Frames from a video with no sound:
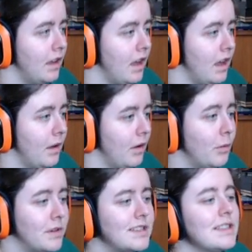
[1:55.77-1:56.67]
Uh,
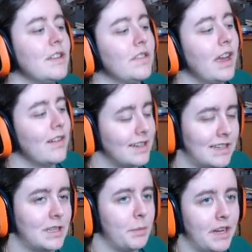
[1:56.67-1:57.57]
almost as if they're
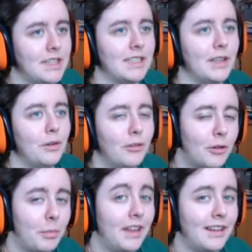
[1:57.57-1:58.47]
anticipating the
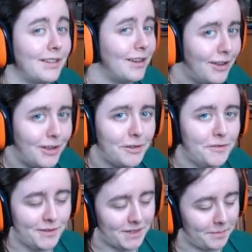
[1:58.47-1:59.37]
AUG being
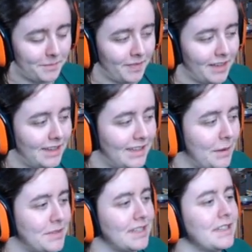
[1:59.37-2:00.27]
nerfed and the
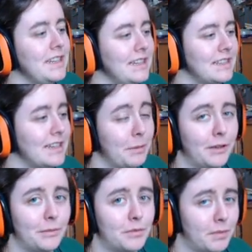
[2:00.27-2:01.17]
M16
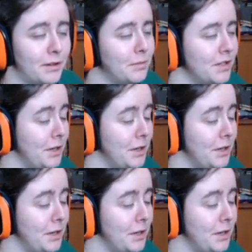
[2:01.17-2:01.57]
stepping up to become the new